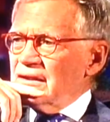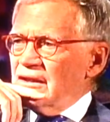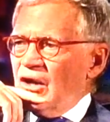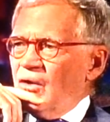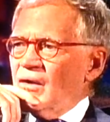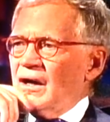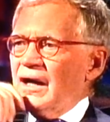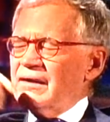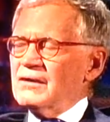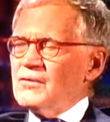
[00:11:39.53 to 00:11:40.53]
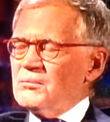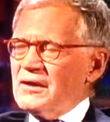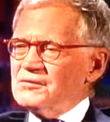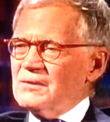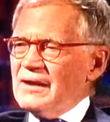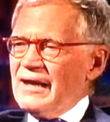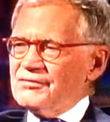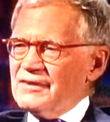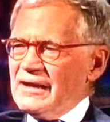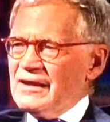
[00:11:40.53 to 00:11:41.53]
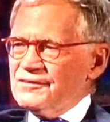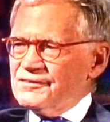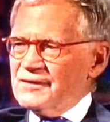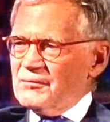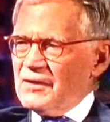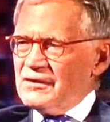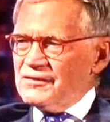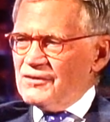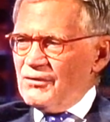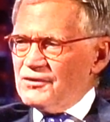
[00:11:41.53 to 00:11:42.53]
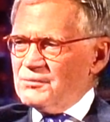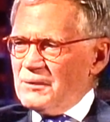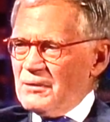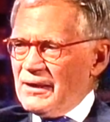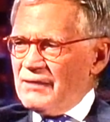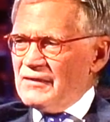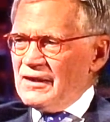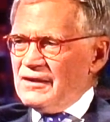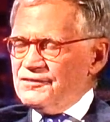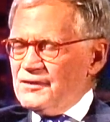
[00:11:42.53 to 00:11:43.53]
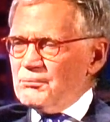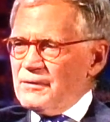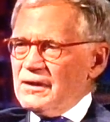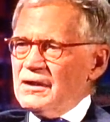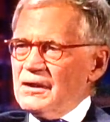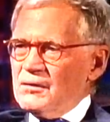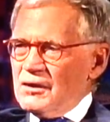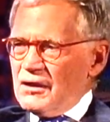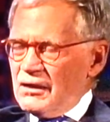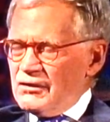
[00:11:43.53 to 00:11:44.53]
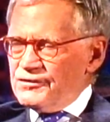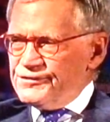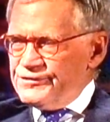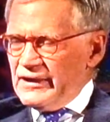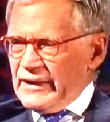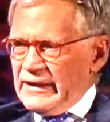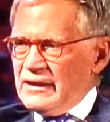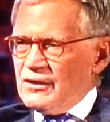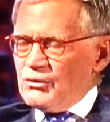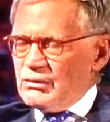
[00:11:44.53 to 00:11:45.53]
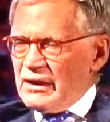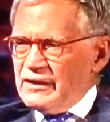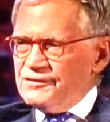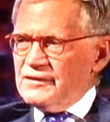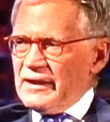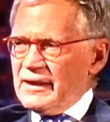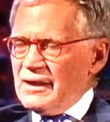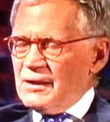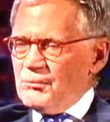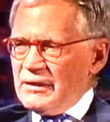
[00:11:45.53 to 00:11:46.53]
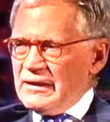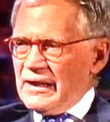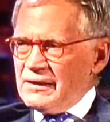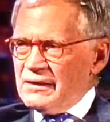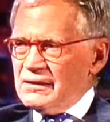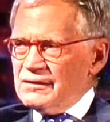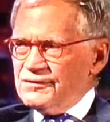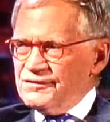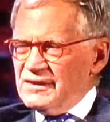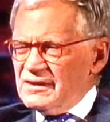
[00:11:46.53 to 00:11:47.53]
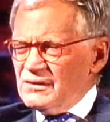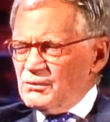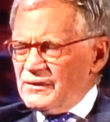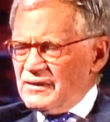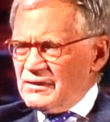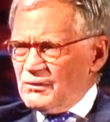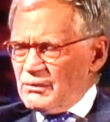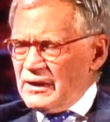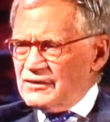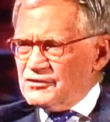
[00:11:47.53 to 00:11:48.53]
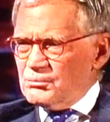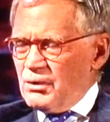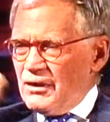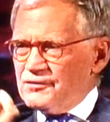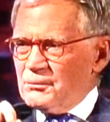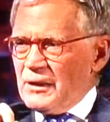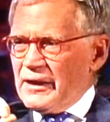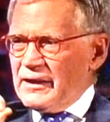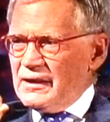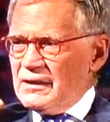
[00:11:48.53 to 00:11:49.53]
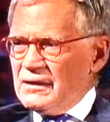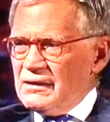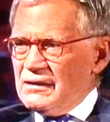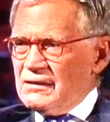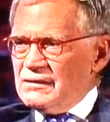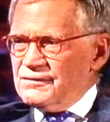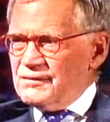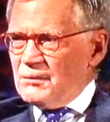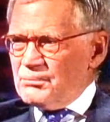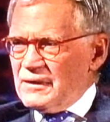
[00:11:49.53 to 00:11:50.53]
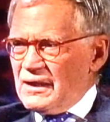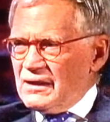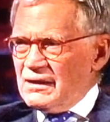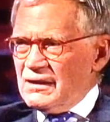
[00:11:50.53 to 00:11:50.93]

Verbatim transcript: no, I think what makes me laugh today is the same thing that's always made me laugh. Something uh, silly, really silly, but yet still within the range of plausibility. Yeah. Something